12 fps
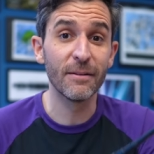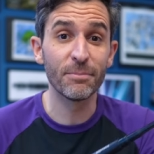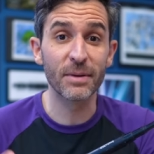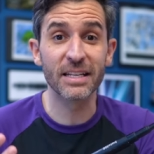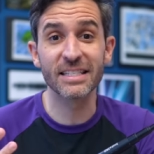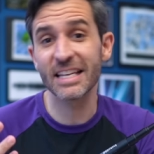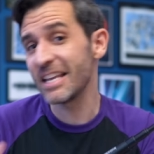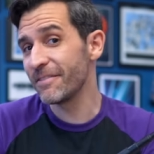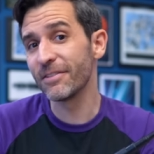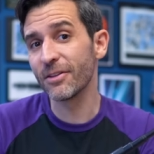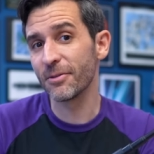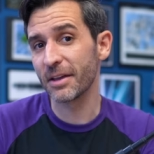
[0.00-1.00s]
because
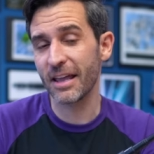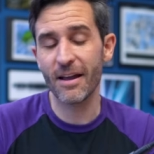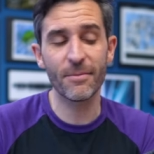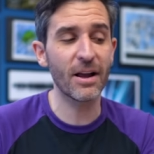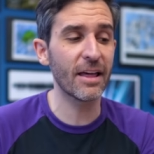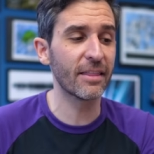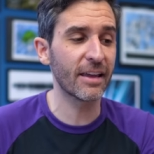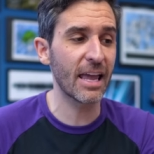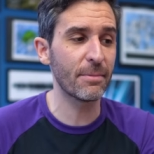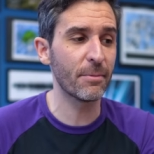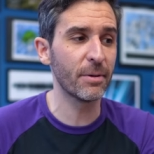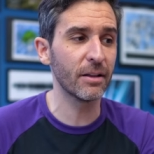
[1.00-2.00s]
even though the camera had the
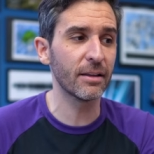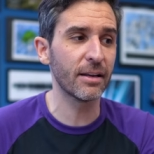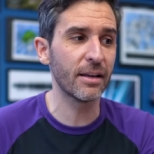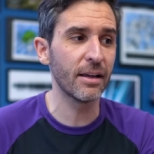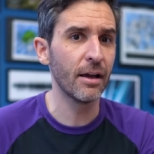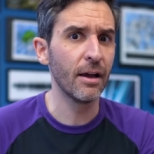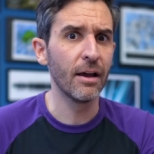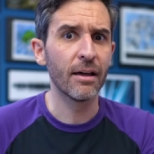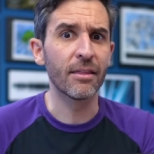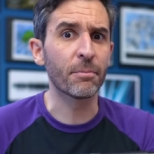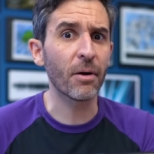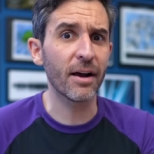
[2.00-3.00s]
capability,
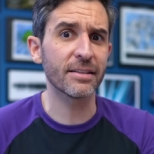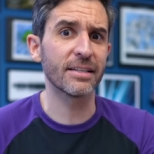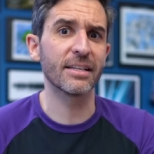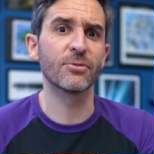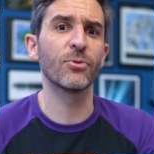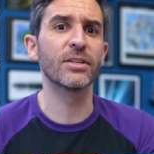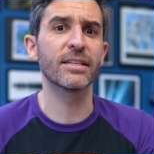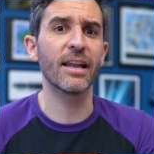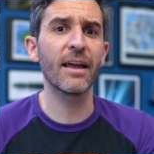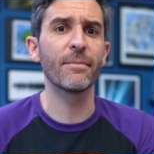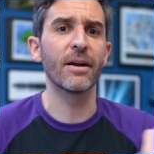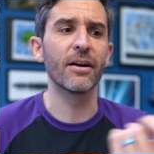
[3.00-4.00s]
the process was a
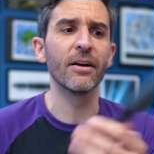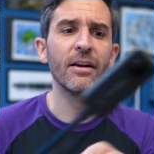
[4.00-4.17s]
nightmare.